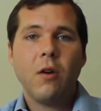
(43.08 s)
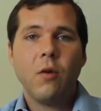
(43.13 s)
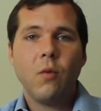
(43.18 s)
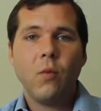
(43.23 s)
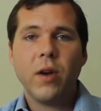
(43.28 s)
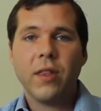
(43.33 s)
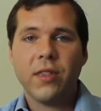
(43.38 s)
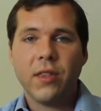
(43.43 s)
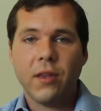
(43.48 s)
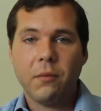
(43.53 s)

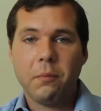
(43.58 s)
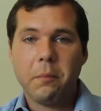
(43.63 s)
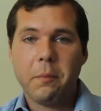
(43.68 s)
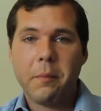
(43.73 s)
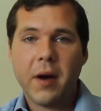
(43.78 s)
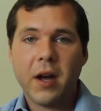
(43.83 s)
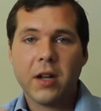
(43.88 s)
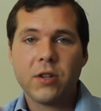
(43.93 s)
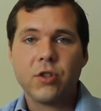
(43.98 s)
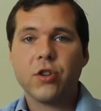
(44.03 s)
with a
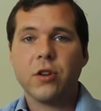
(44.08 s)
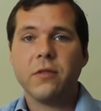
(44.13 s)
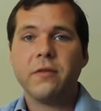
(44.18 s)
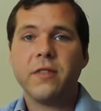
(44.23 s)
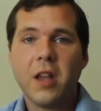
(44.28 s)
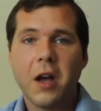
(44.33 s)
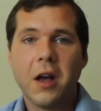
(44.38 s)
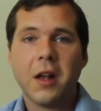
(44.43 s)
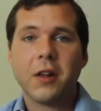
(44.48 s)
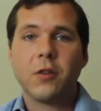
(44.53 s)
bunch of
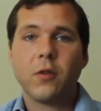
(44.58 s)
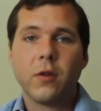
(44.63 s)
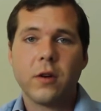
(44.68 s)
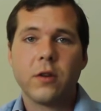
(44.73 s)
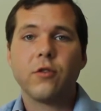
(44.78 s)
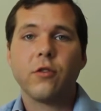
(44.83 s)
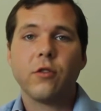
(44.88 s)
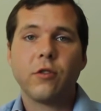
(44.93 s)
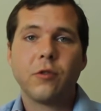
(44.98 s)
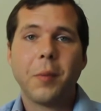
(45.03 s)

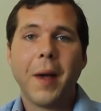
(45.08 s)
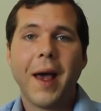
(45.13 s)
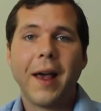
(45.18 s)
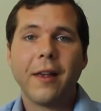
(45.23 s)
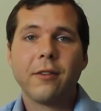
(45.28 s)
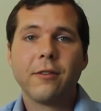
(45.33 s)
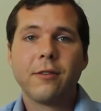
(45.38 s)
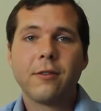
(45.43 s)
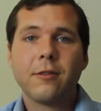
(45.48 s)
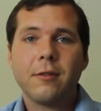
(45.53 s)
non-creature
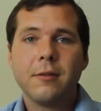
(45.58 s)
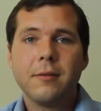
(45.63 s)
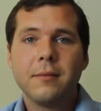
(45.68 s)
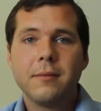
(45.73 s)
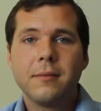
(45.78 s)
spells.